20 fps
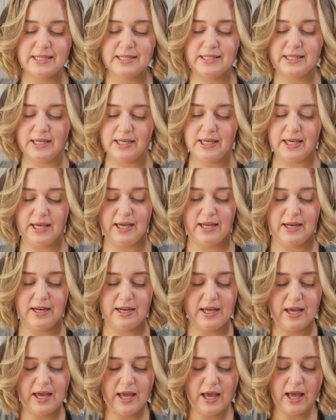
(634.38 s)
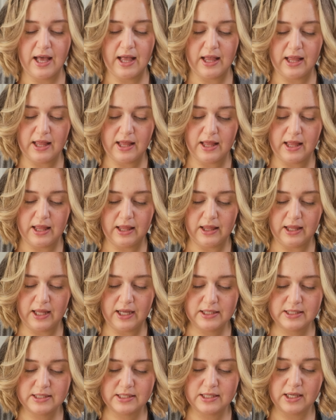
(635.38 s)
to dig in.
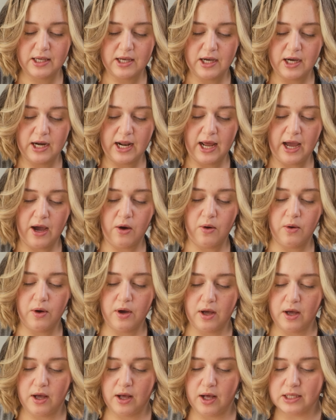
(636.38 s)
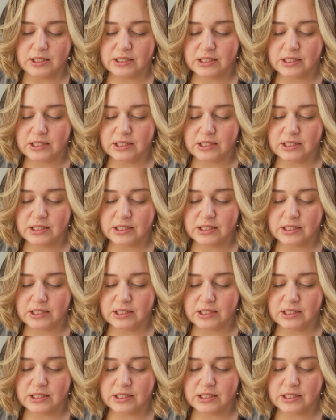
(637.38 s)
Let's cut out a